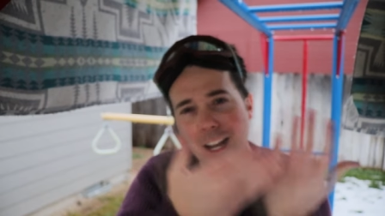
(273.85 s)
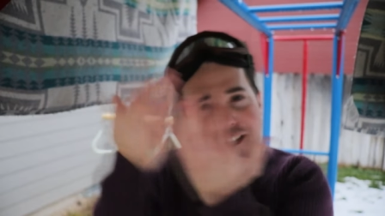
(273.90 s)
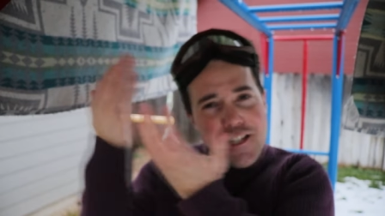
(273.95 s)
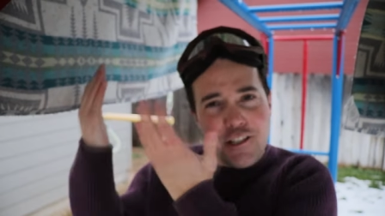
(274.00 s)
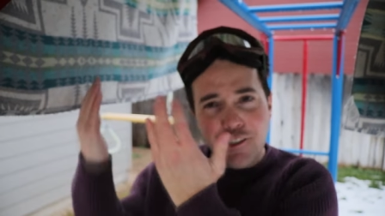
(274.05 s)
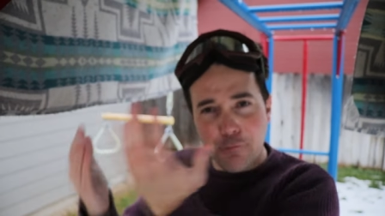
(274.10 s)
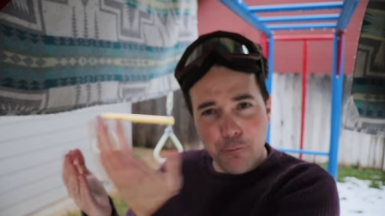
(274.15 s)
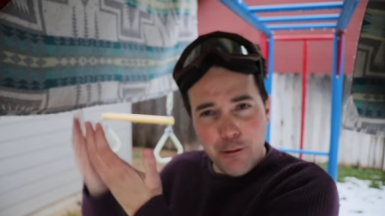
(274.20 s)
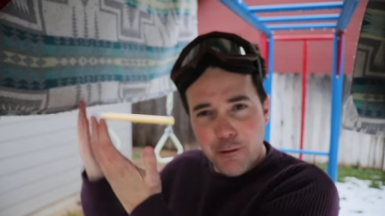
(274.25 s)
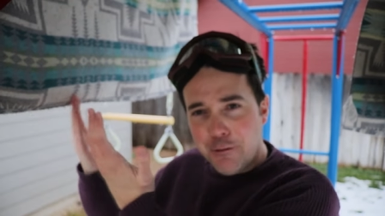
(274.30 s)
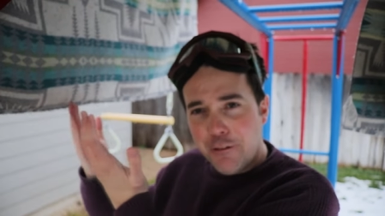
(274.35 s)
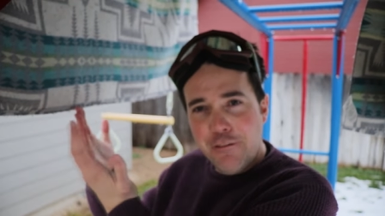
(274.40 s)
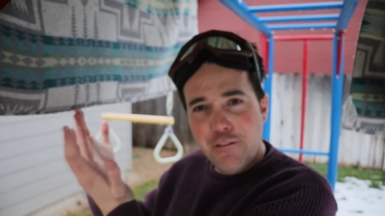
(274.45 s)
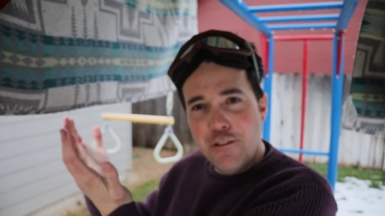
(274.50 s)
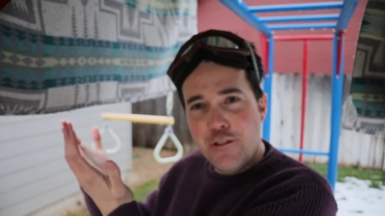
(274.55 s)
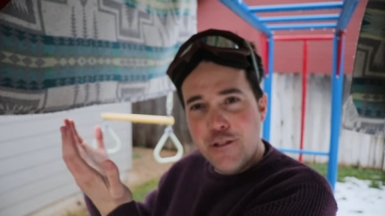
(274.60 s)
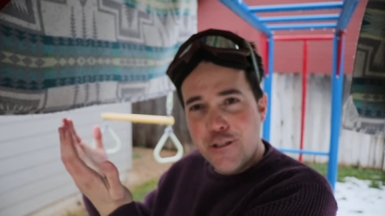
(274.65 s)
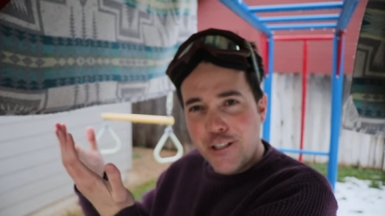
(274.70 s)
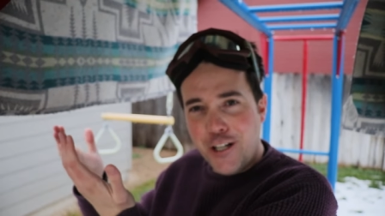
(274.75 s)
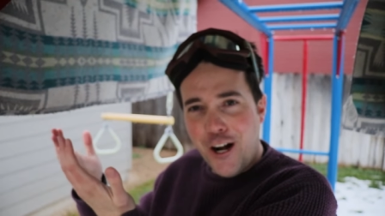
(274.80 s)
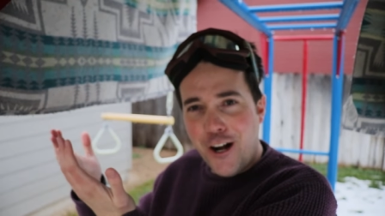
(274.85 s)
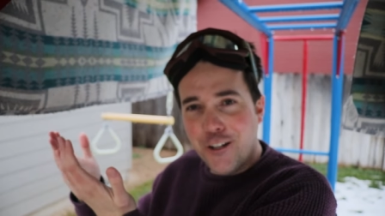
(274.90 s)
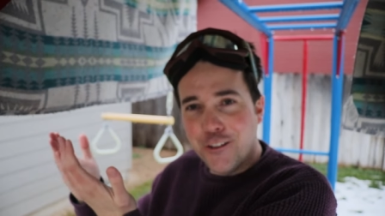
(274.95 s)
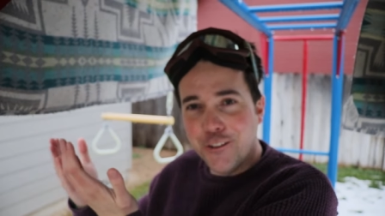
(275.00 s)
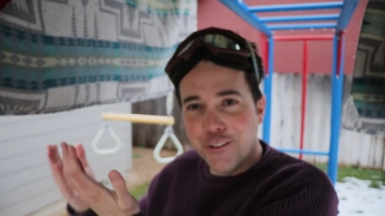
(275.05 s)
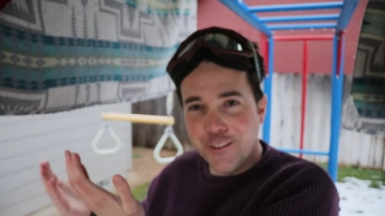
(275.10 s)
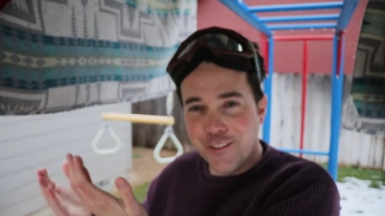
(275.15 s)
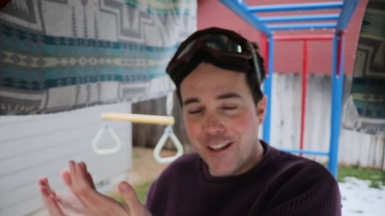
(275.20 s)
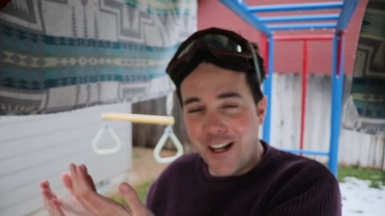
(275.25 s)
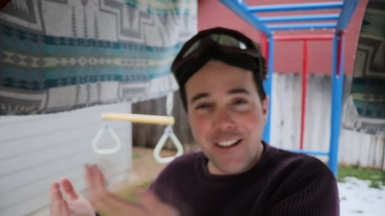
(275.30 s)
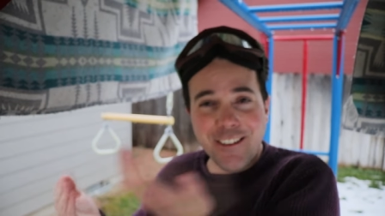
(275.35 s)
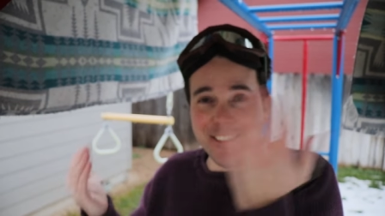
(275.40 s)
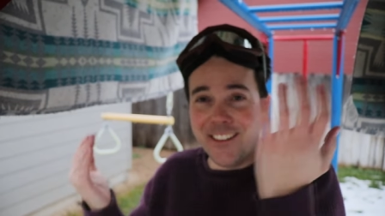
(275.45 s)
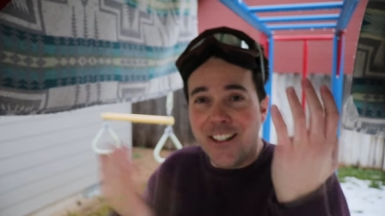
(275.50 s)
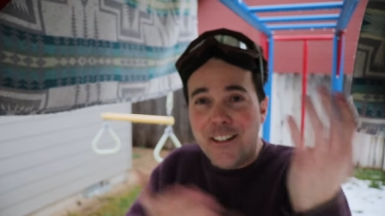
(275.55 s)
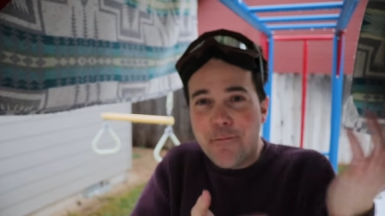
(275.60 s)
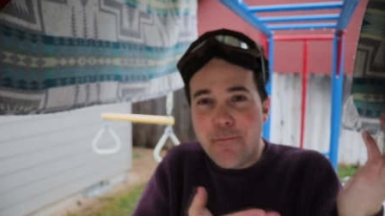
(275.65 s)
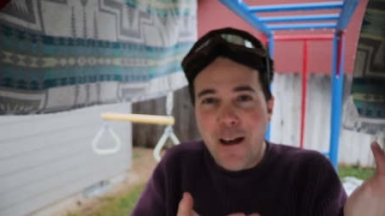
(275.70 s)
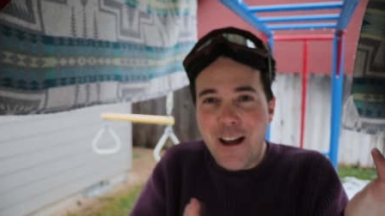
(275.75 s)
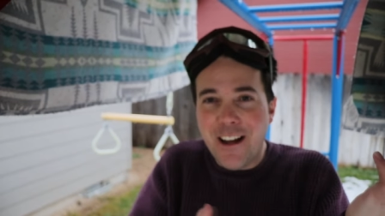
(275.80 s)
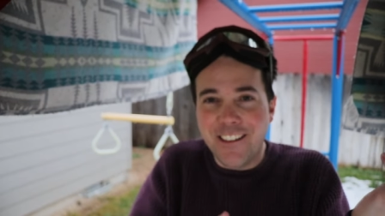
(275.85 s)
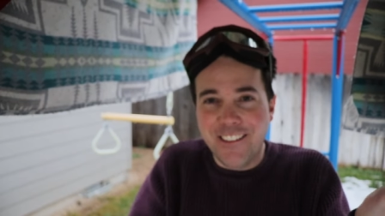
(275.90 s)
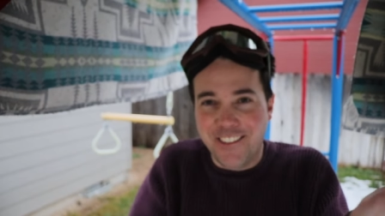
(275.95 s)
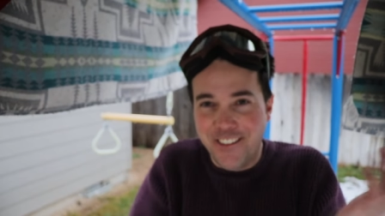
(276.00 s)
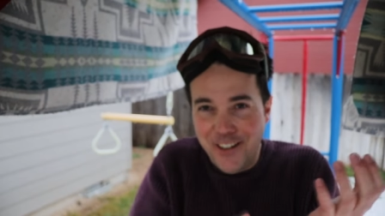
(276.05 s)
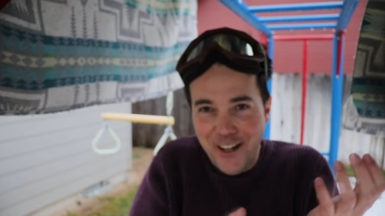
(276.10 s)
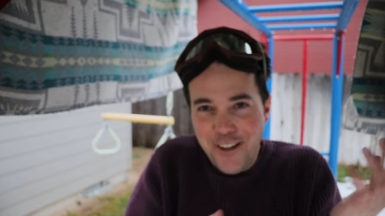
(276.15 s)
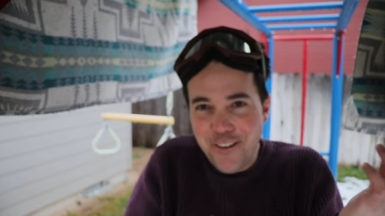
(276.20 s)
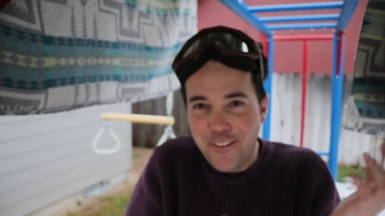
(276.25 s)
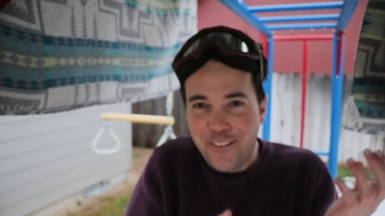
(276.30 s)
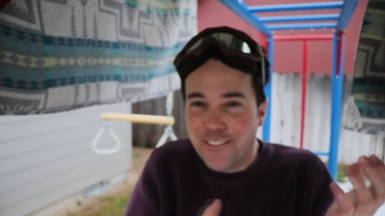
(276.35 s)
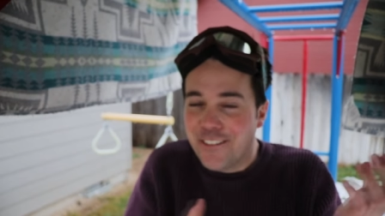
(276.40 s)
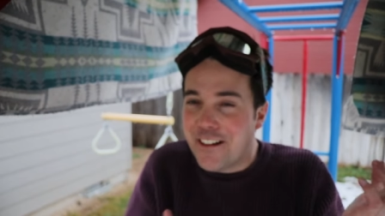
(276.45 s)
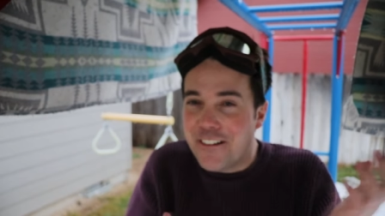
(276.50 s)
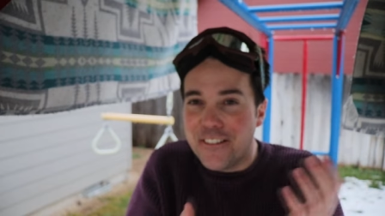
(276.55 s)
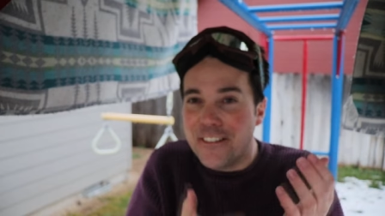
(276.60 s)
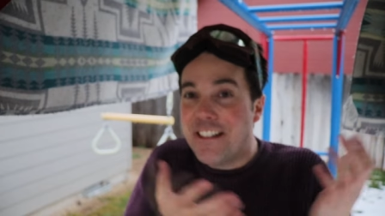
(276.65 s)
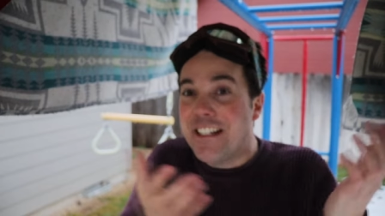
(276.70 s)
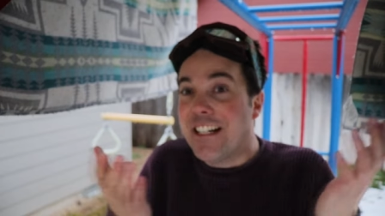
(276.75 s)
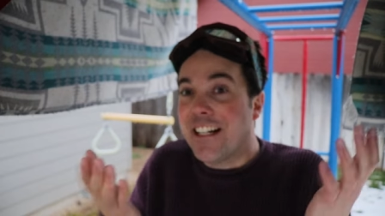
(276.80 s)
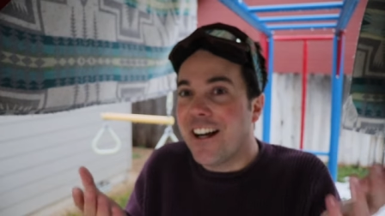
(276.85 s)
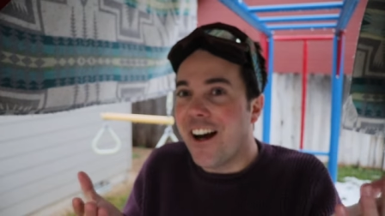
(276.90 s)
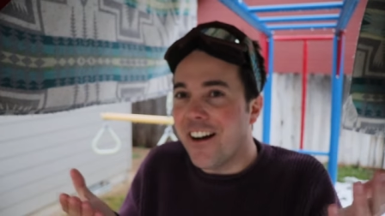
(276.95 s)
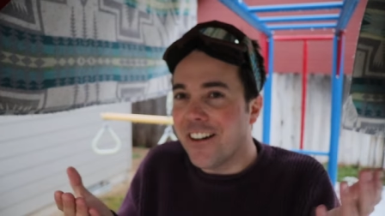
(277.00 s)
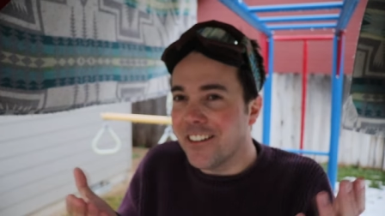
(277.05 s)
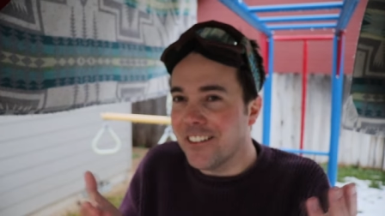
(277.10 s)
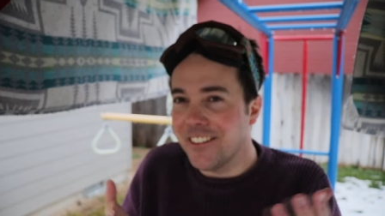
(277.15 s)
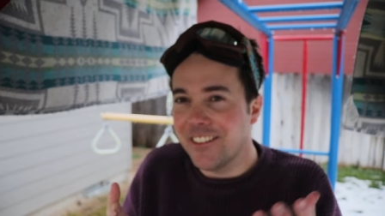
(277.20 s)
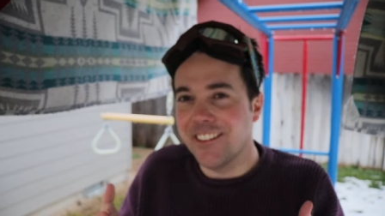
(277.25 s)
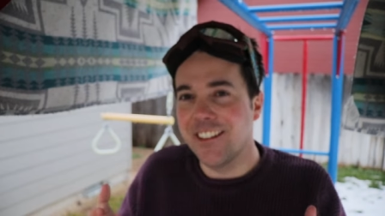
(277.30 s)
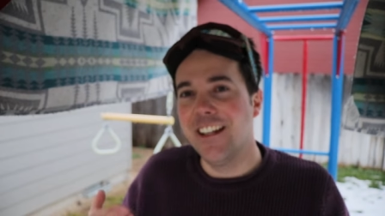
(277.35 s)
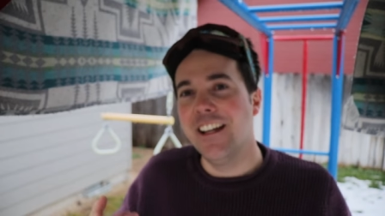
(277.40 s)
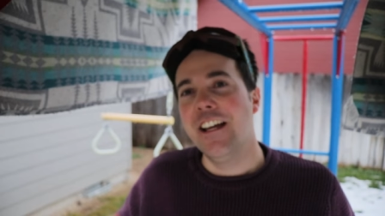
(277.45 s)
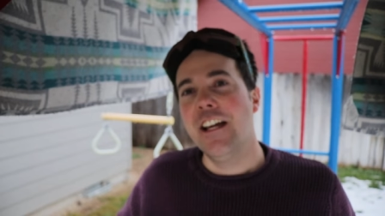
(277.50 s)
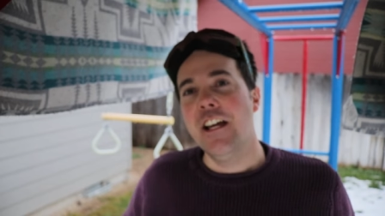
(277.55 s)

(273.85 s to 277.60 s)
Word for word: I just want to review your goggles. I'll send them back to you. I don't, I don't need goggles.